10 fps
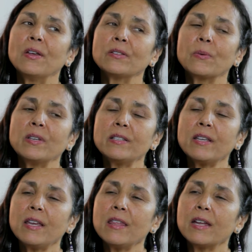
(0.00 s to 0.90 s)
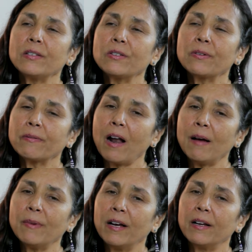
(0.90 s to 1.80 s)
So we say that
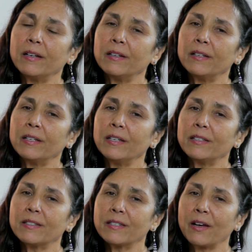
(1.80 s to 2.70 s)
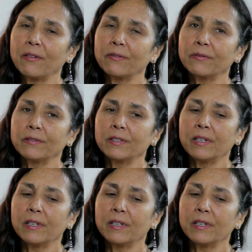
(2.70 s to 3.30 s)
trauma itself